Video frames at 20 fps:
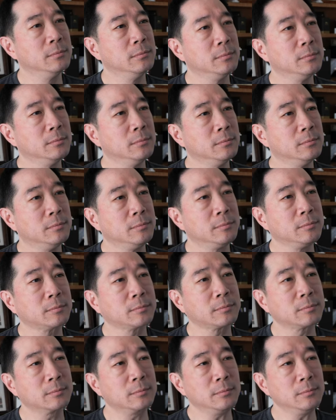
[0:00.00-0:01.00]

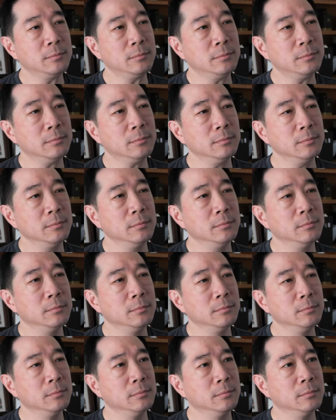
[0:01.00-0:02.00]

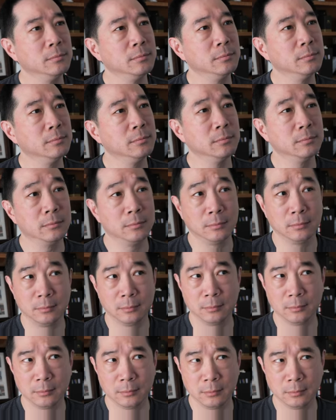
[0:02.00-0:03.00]

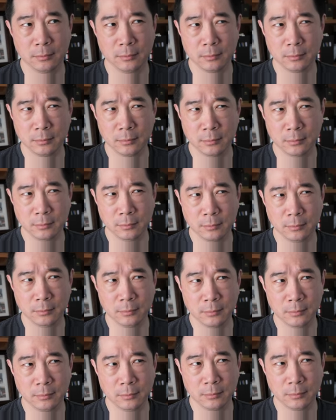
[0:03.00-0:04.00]

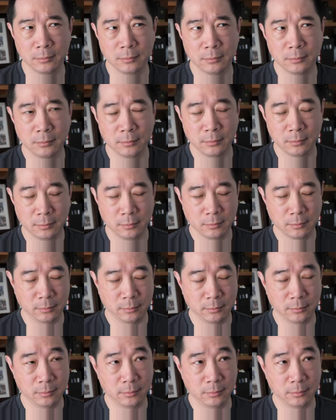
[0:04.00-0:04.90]
[no speech]